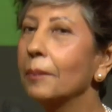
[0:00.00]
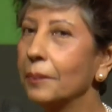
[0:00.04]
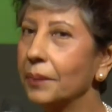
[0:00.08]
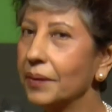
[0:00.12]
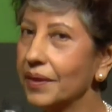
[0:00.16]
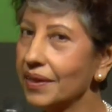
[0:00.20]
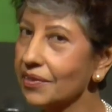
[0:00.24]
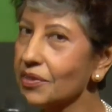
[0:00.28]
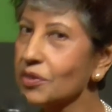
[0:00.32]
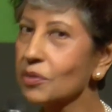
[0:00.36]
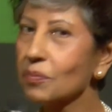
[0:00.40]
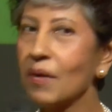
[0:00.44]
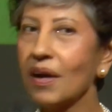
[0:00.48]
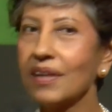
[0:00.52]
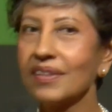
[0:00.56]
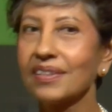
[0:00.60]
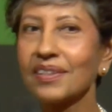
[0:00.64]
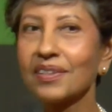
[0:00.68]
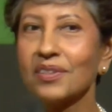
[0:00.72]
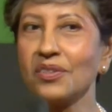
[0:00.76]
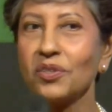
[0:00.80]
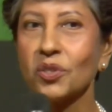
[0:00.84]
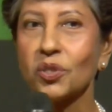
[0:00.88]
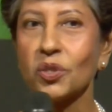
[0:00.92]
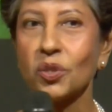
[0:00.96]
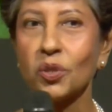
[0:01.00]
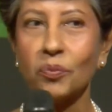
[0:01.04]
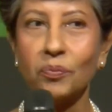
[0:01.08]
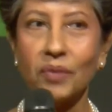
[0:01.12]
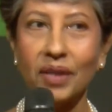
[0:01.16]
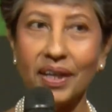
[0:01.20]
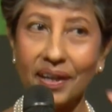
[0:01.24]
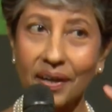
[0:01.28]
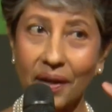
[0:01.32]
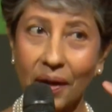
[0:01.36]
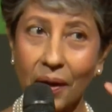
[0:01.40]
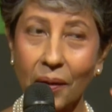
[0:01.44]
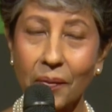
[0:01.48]
be a smart
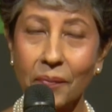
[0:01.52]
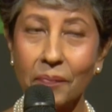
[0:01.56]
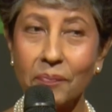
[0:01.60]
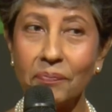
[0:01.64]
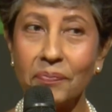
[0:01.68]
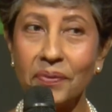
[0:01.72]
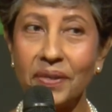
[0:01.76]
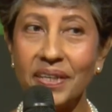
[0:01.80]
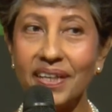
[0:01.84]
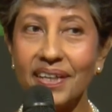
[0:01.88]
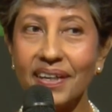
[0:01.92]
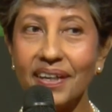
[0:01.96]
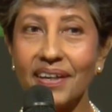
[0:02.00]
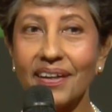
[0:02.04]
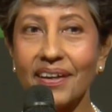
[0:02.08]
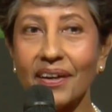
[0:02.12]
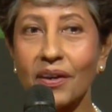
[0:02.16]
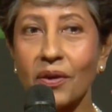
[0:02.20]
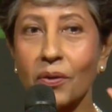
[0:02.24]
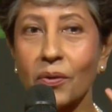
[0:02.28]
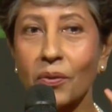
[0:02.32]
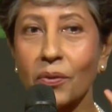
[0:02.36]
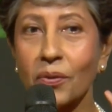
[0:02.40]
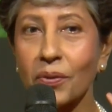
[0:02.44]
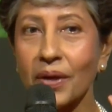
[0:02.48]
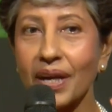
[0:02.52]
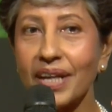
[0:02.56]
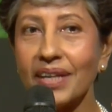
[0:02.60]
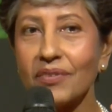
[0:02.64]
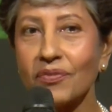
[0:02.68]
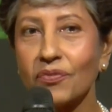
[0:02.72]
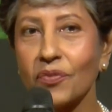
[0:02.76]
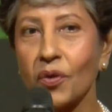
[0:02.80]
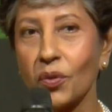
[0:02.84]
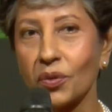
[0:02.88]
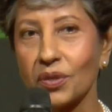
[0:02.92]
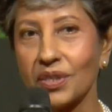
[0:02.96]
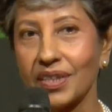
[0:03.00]
consumer, be a great
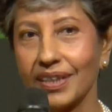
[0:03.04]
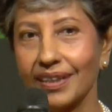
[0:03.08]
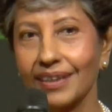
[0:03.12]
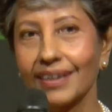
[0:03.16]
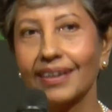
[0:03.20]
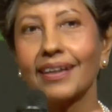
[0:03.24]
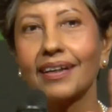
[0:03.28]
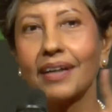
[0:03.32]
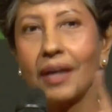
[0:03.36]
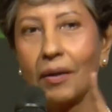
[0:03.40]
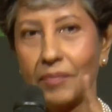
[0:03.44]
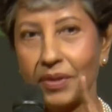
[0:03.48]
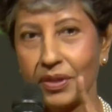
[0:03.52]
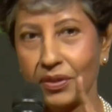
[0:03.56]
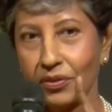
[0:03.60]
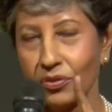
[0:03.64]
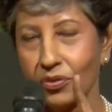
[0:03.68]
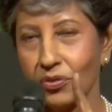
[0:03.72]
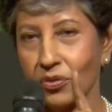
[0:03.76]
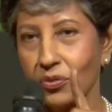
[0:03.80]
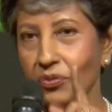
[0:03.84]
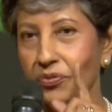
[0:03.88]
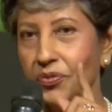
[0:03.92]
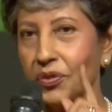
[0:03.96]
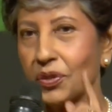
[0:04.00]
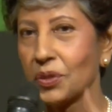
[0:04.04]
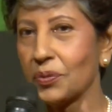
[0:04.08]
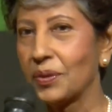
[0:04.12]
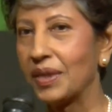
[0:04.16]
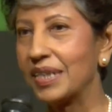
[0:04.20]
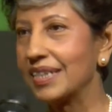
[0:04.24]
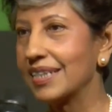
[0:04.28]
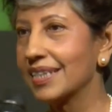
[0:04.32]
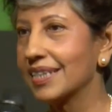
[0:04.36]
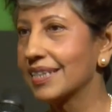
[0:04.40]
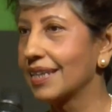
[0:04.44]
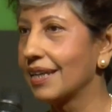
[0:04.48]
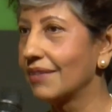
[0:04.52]
voter coming through for
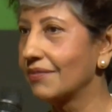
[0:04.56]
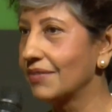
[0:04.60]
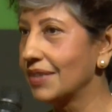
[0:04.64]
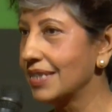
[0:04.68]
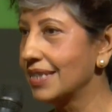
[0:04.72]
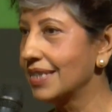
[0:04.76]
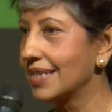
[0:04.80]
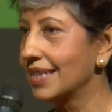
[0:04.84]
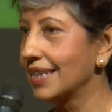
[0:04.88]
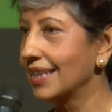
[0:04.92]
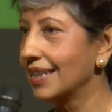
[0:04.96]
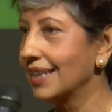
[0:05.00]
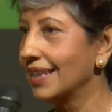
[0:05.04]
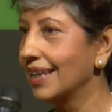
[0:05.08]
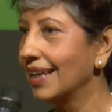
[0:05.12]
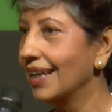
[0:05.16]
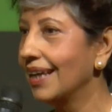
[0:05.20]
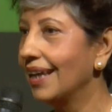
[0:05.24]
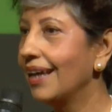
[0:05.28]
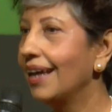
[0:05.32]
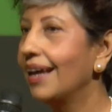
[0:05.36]
2017,